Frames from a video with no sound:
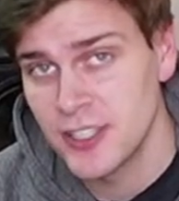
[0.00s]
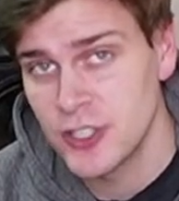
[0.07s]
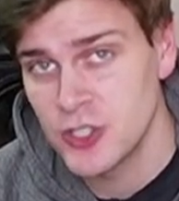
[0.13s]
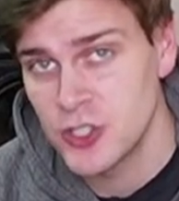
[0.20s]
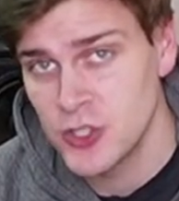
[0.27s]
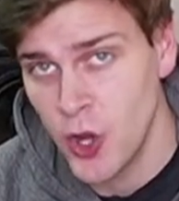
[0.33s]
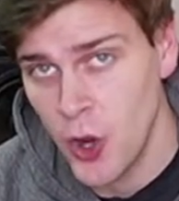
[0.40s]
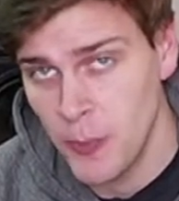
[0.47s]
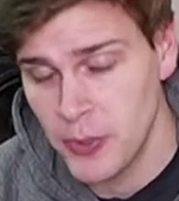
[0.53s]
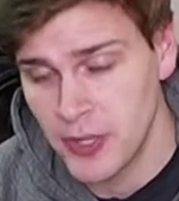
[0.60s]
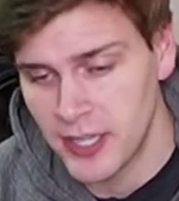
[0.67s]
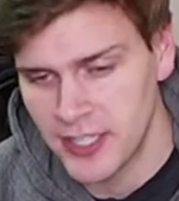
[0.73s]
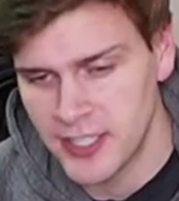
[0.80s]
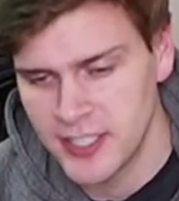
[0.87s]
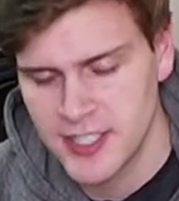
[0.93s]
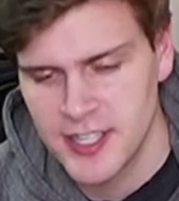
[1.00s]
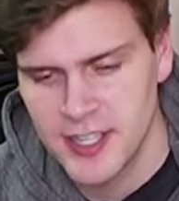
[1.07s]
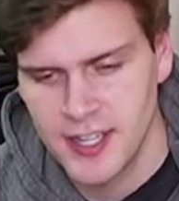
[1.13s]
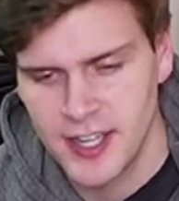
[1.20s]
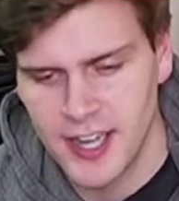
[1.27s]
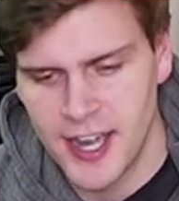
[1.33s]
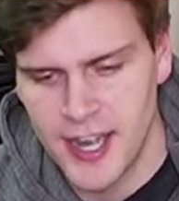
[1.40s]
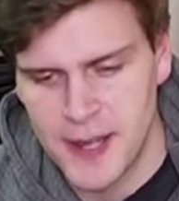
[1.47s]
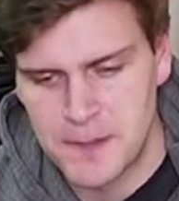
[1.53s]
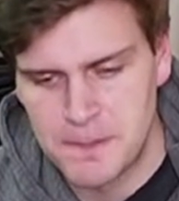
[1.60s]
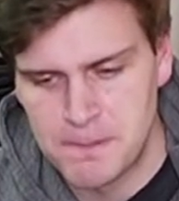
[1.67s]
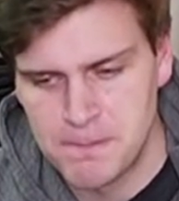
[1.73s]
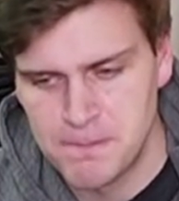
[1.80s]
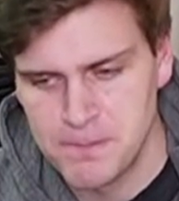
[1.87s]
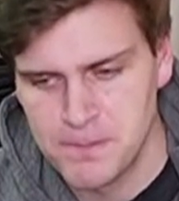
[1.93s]
topic.
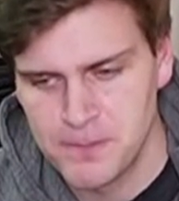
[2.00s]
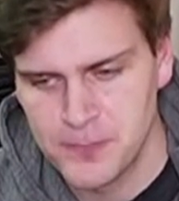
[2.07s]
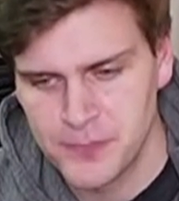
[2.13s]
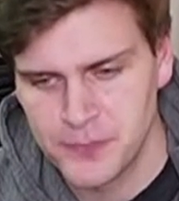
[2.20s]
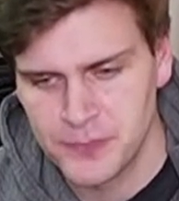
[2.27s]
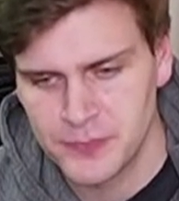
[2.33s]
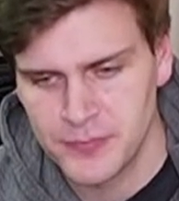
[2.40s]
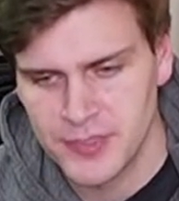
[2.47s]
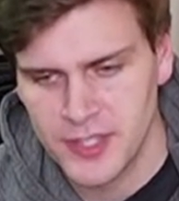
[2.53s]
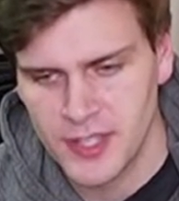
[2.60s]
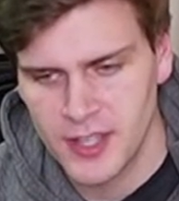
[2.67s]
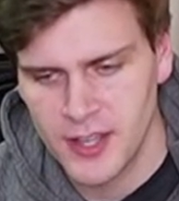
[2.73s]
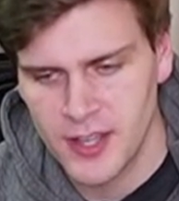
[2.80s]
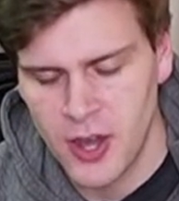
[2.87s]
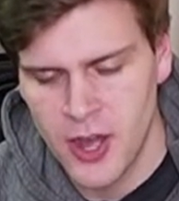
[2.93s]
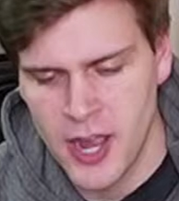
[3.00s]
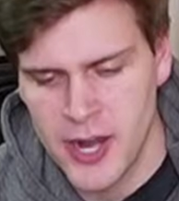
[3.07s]
I